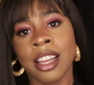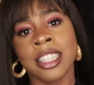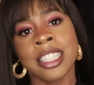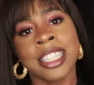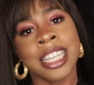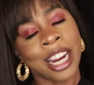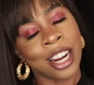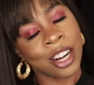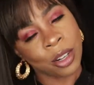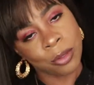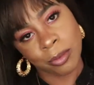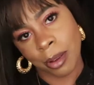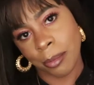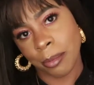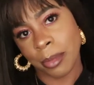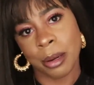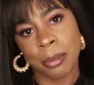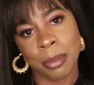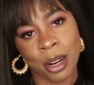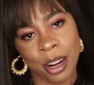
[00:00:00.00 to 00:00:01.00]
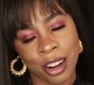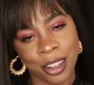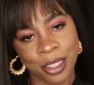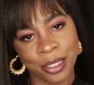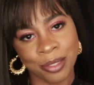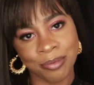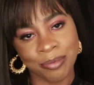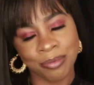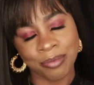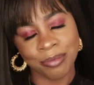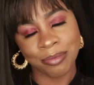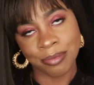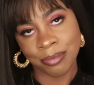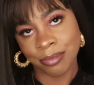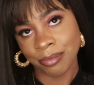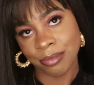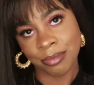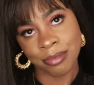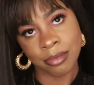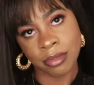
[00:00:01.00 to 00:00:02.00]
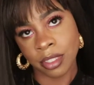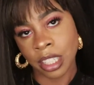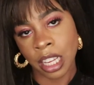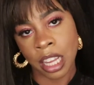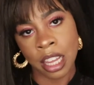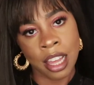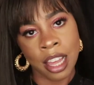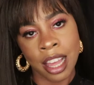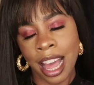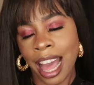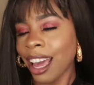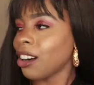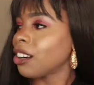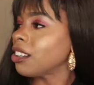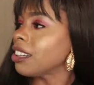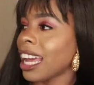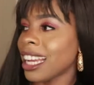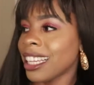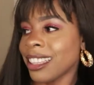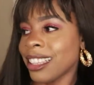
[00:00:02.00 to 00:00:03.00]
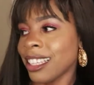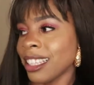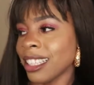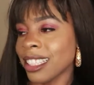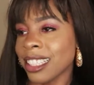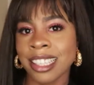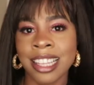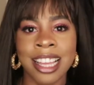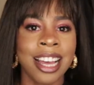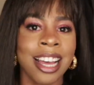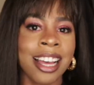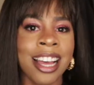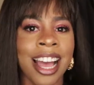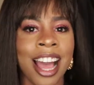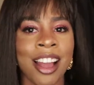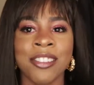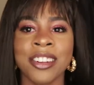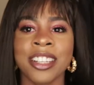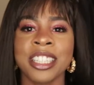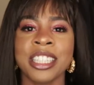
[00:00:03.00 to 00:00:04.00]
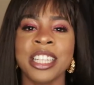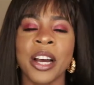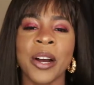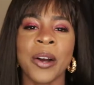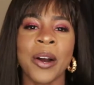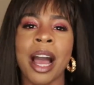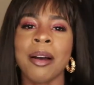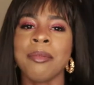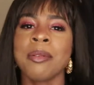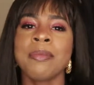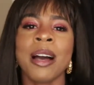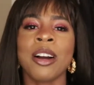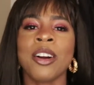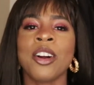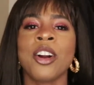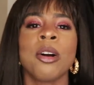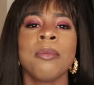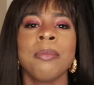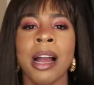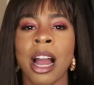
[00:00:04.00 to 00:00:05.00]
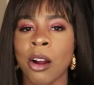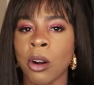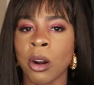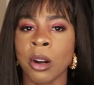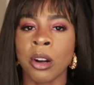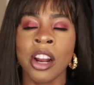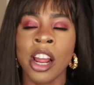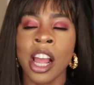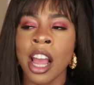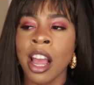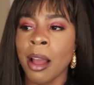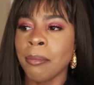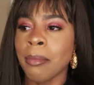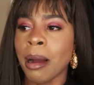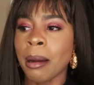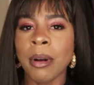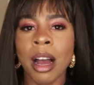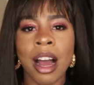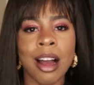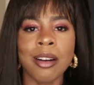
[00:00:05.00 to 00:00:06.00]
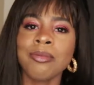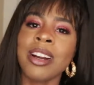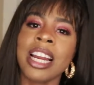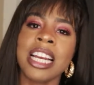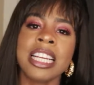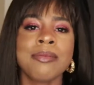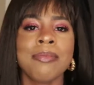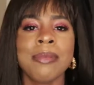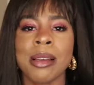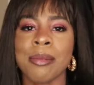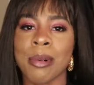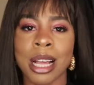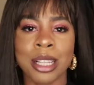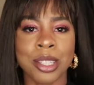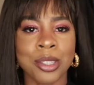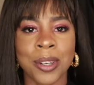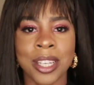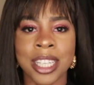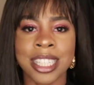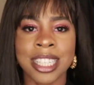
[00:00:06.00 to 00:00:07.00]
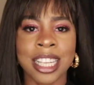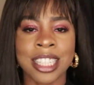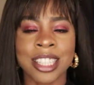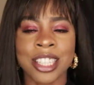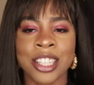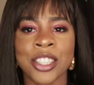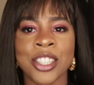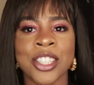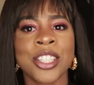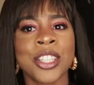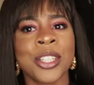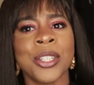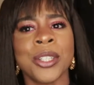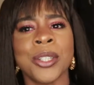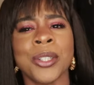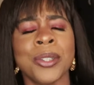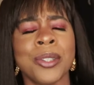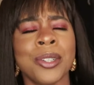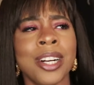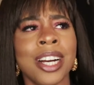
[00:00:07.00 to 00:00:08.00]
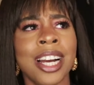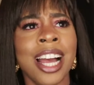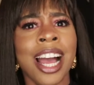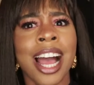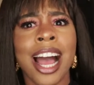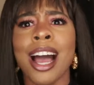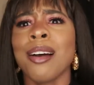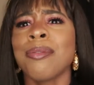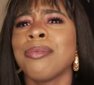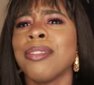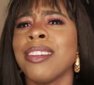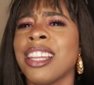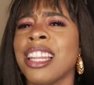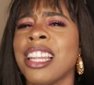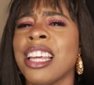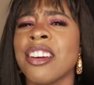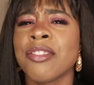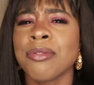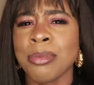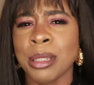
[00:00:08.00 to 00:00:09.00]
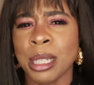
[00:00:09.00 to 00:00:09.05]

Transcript: tearing women apart. I don't like this. I really don't. I'm about girl power. My mom raised me and my twin sister to uplift